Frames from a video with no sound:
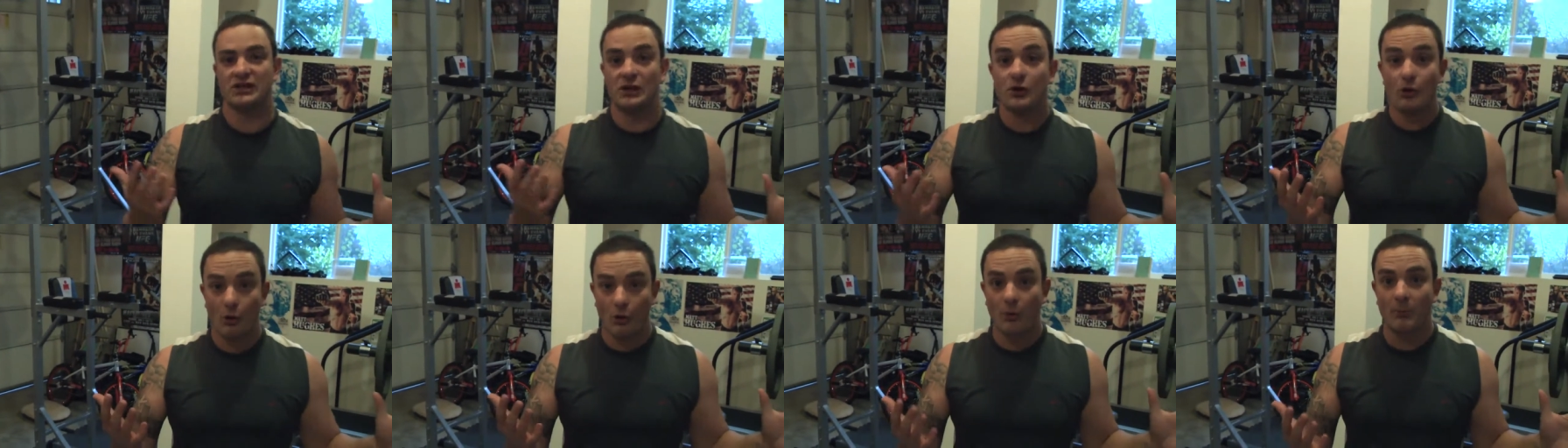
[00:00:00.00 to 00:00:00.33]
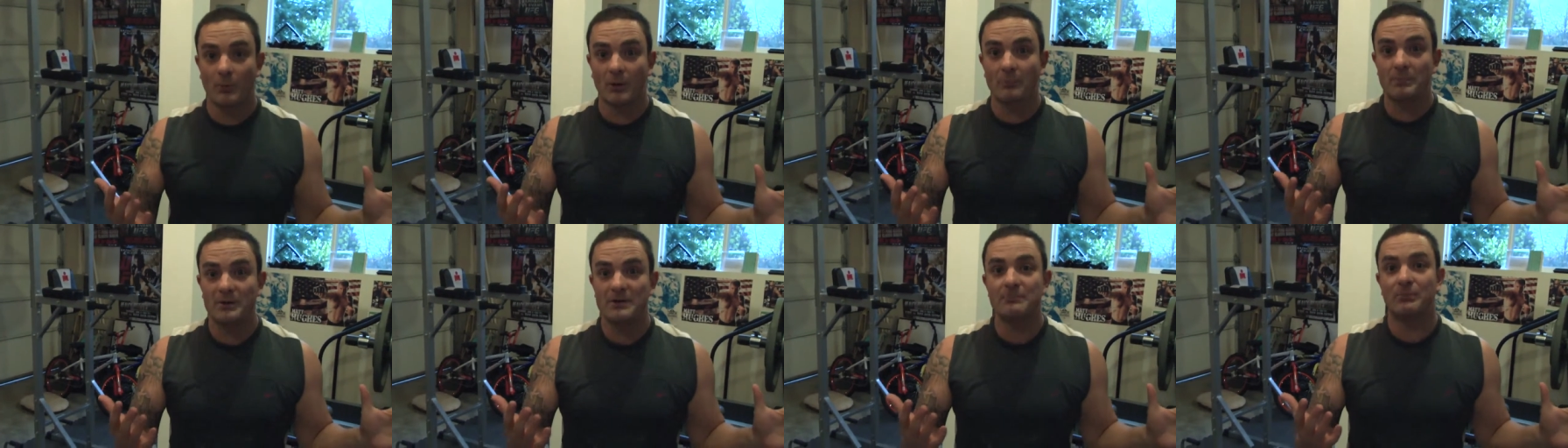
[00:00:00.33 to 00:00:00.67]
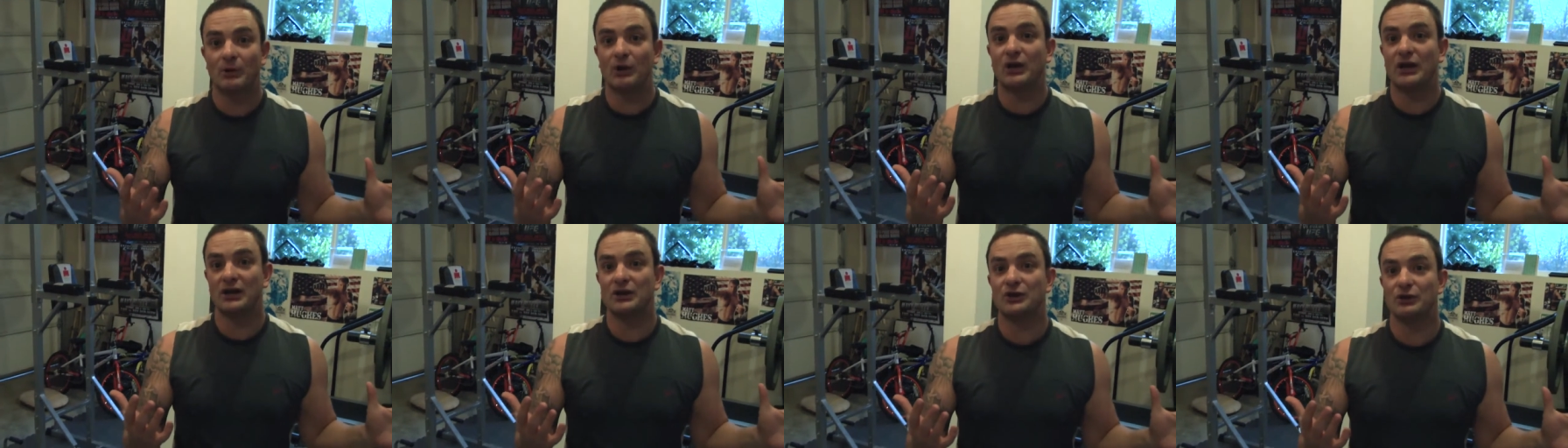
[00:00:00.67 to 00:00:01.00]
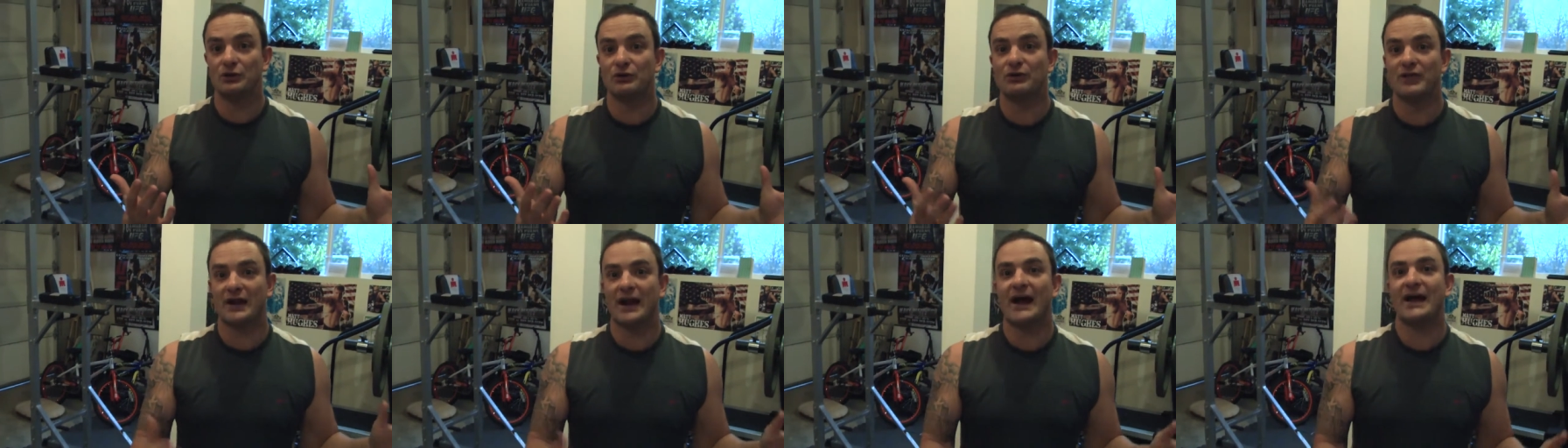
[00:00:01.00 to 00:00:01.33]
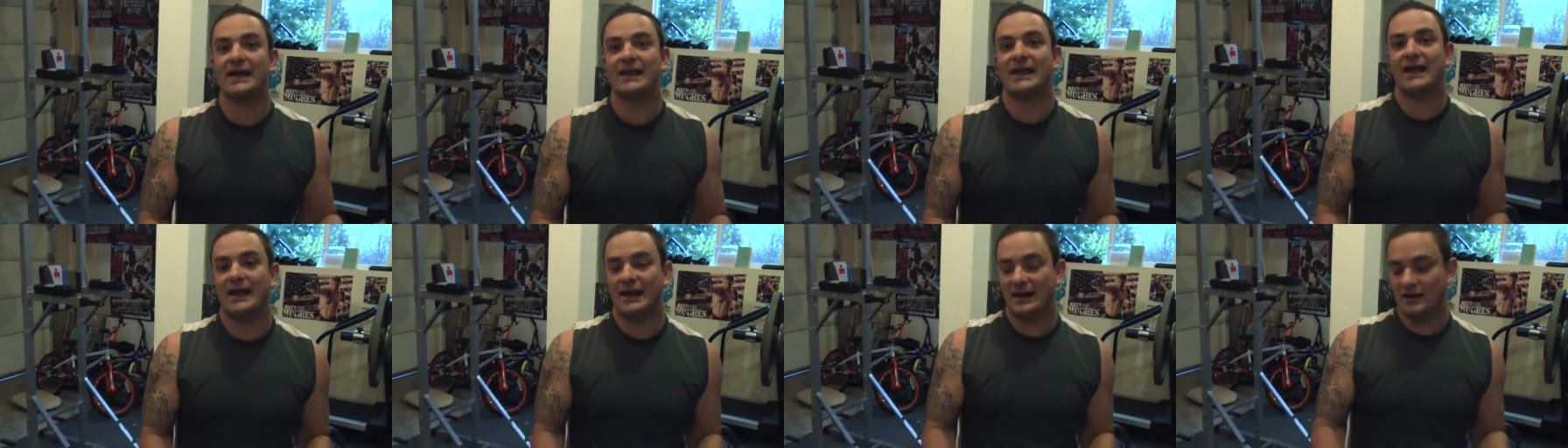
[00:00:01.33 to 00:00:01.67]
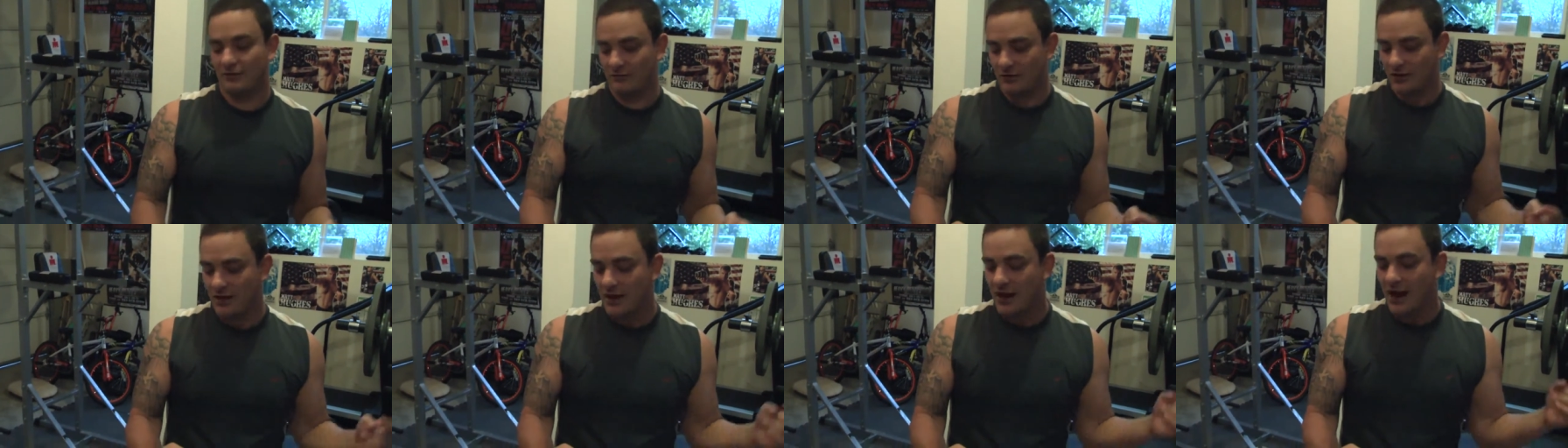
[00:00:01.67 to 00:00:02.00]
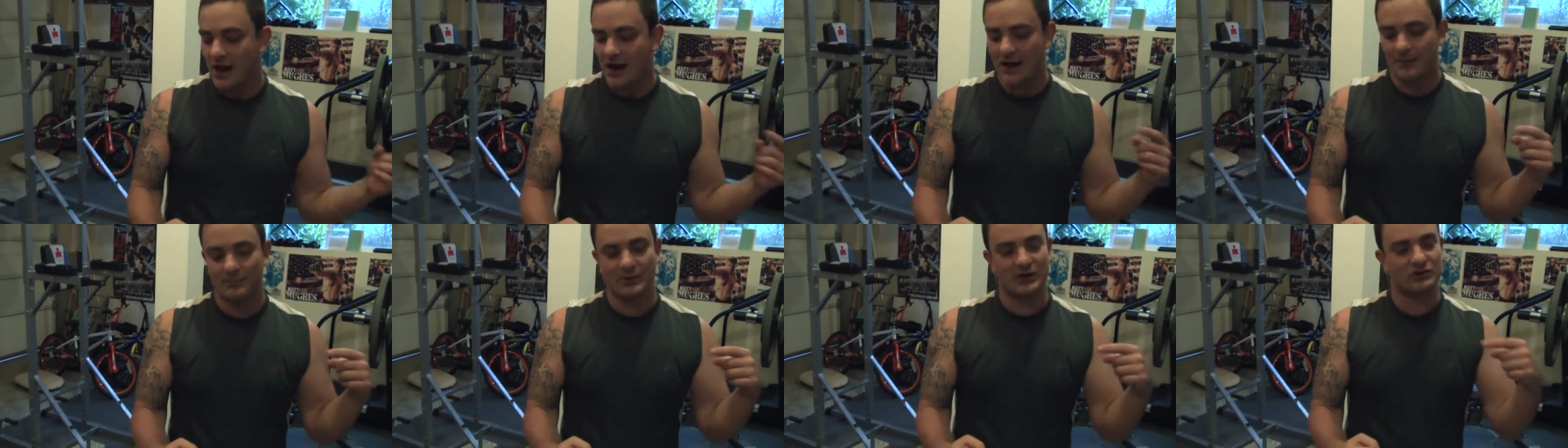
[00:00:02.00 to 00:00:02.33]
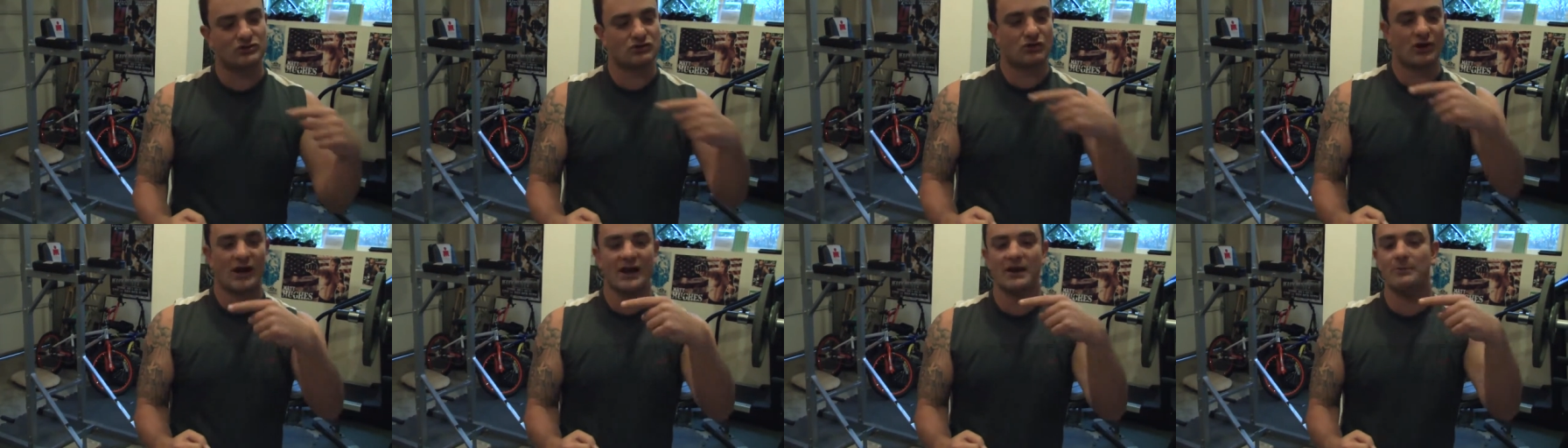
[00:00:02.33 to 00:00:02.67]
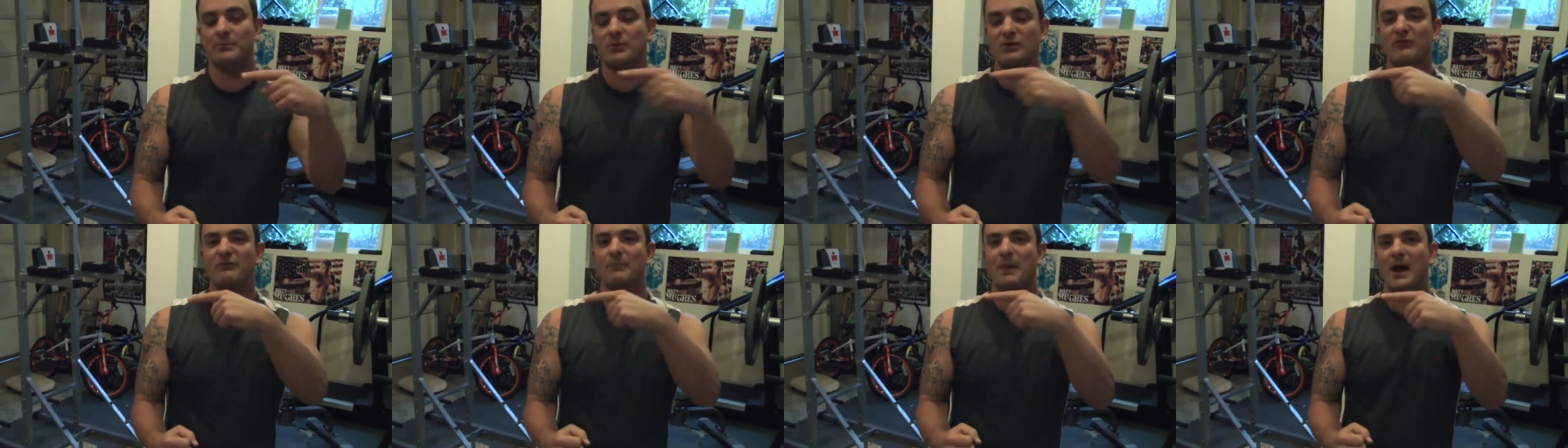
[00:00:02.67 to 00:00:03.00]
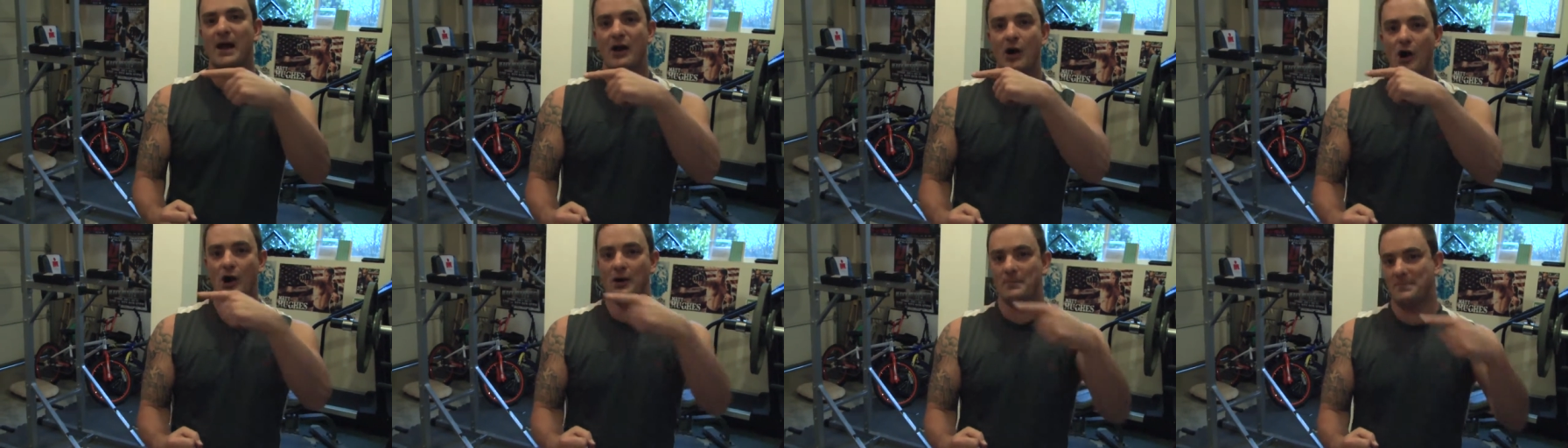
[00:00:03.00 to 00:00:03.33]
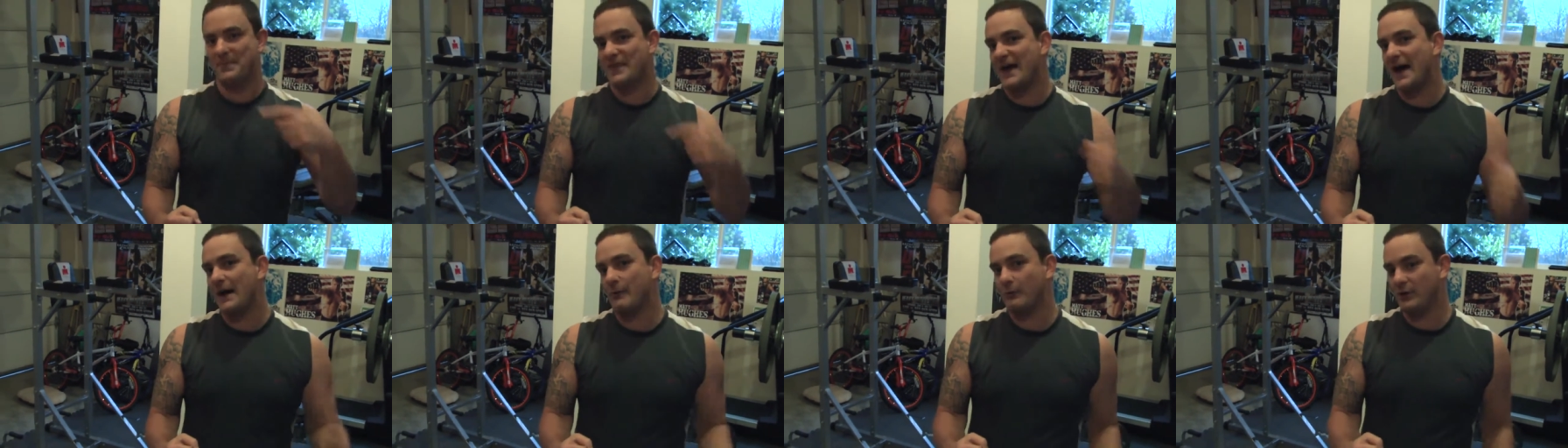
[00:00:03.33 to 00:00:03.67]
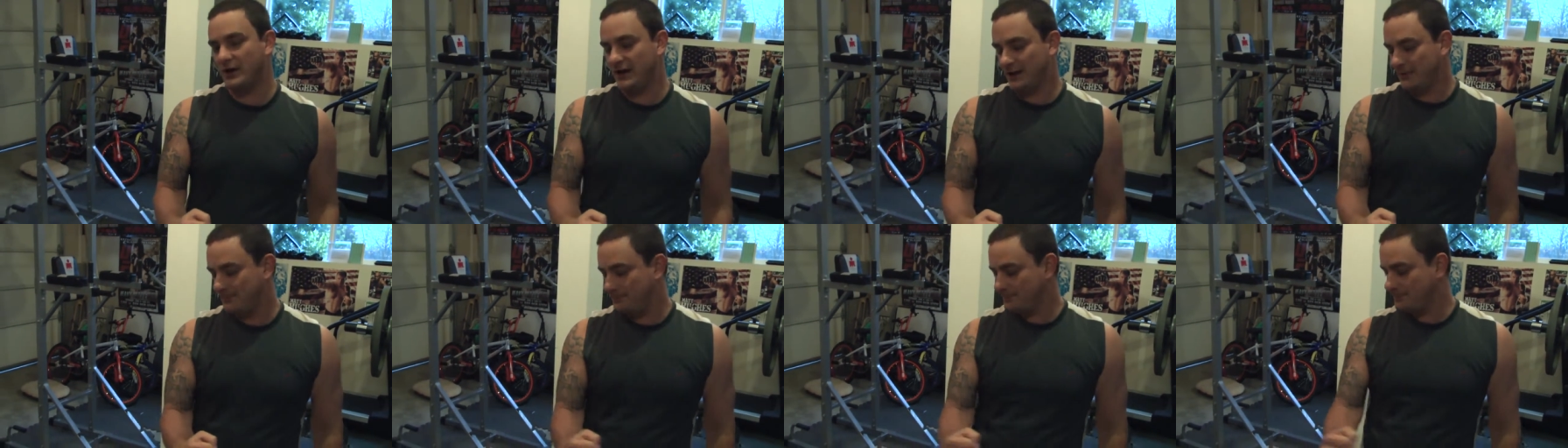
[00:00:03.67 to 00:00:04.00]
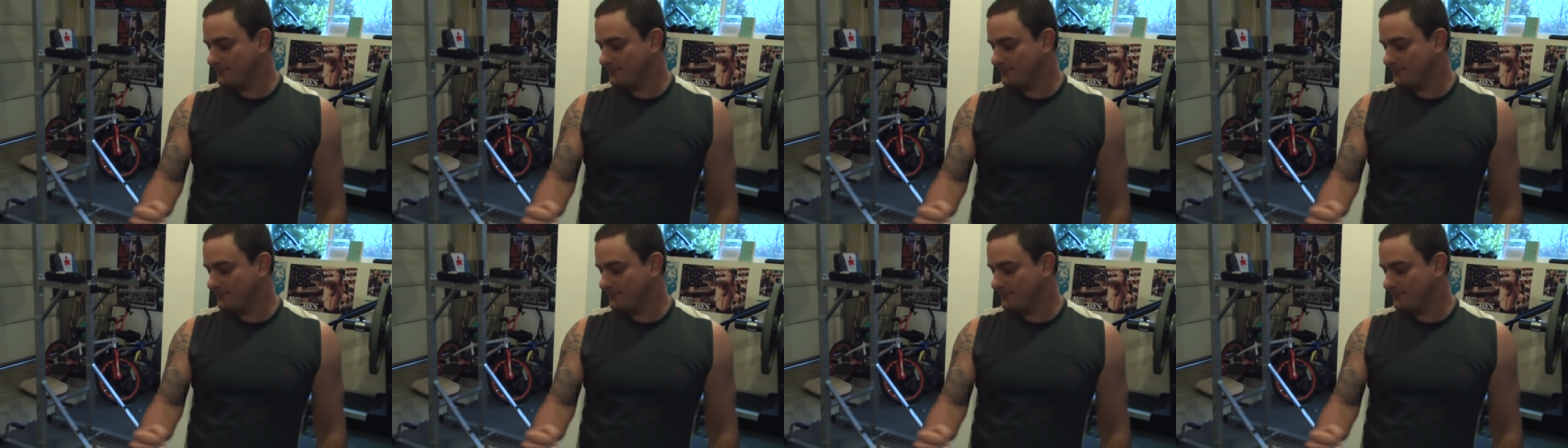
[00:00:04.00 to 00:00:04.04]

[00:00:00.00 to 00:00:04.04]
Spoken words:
that normal people can do that I can't. I'm going to try to move my arm that way.